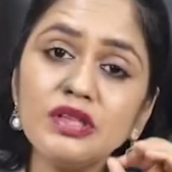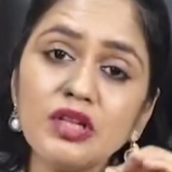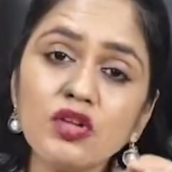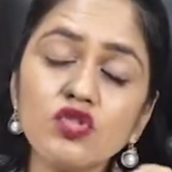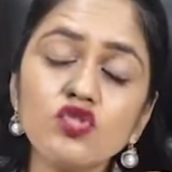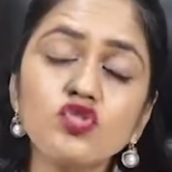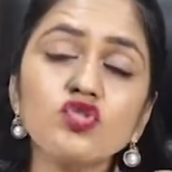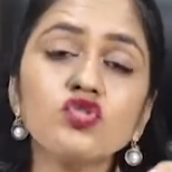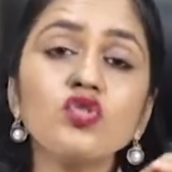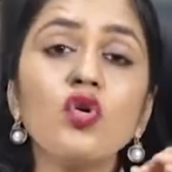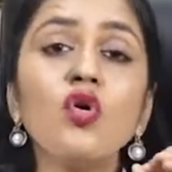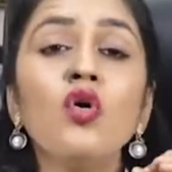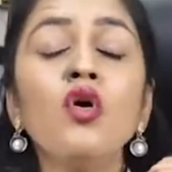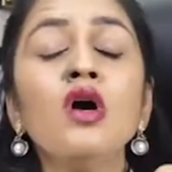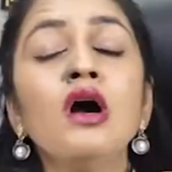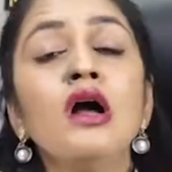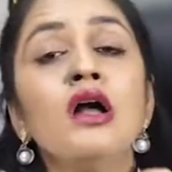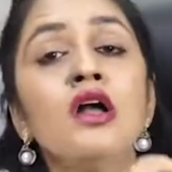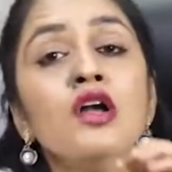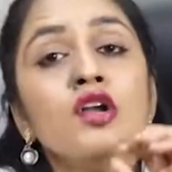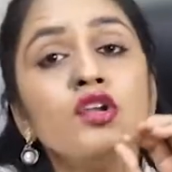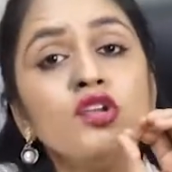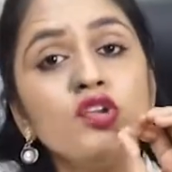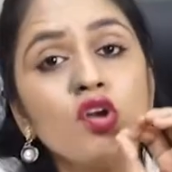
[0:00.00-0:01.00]
So,
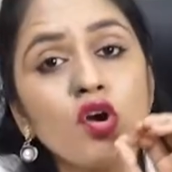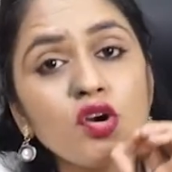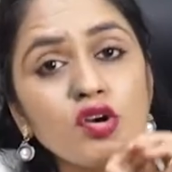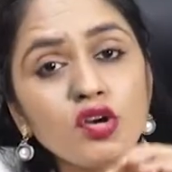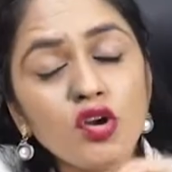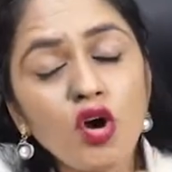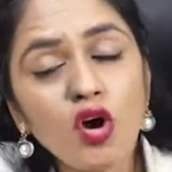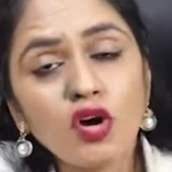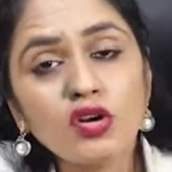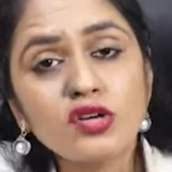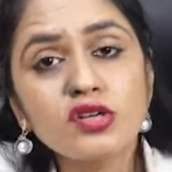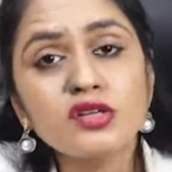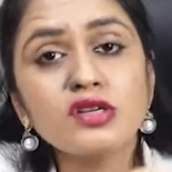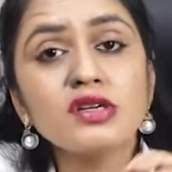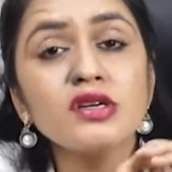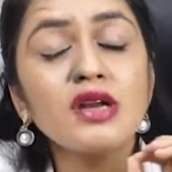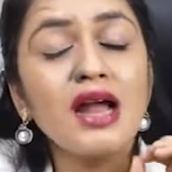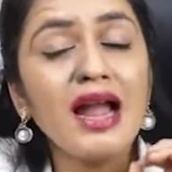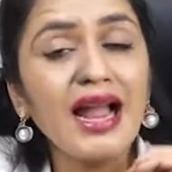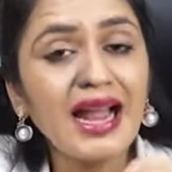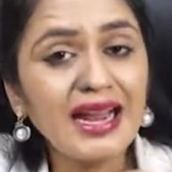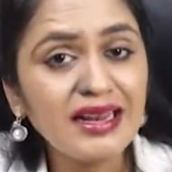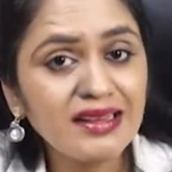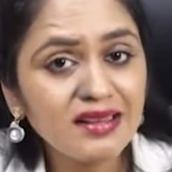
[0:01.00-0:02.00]
your doctor
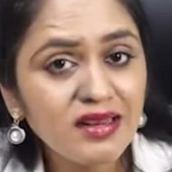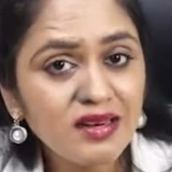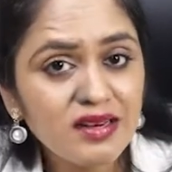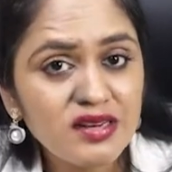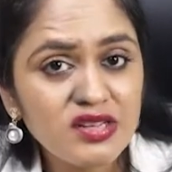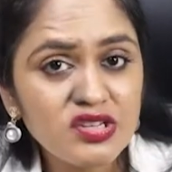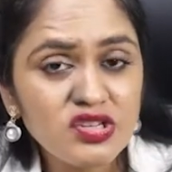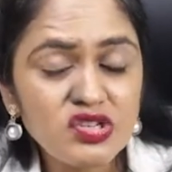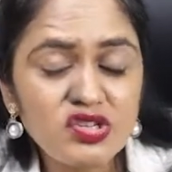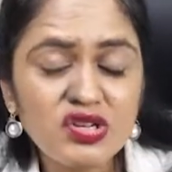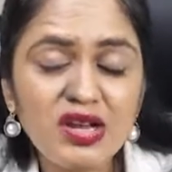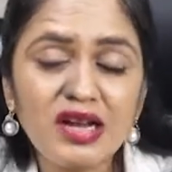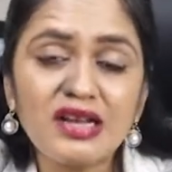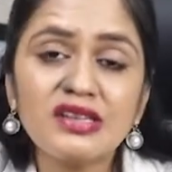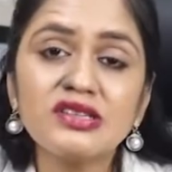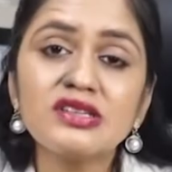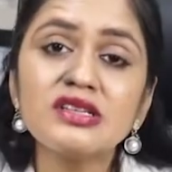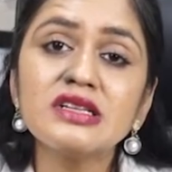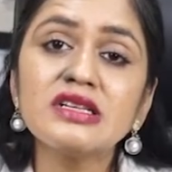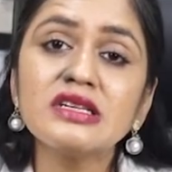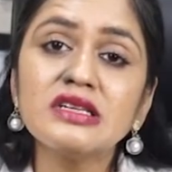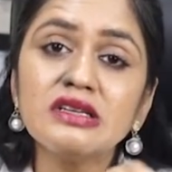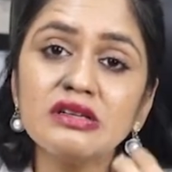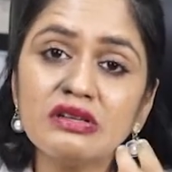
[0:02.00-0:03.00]
and the
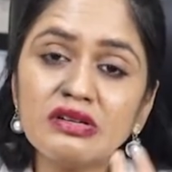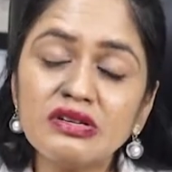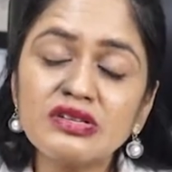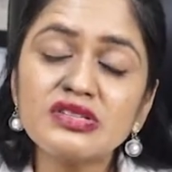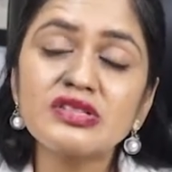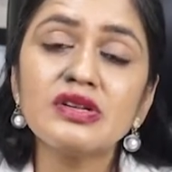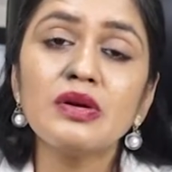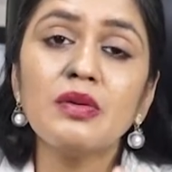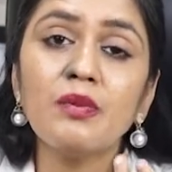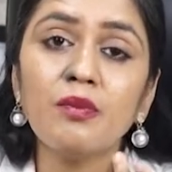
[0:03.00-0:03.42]
discharging nurse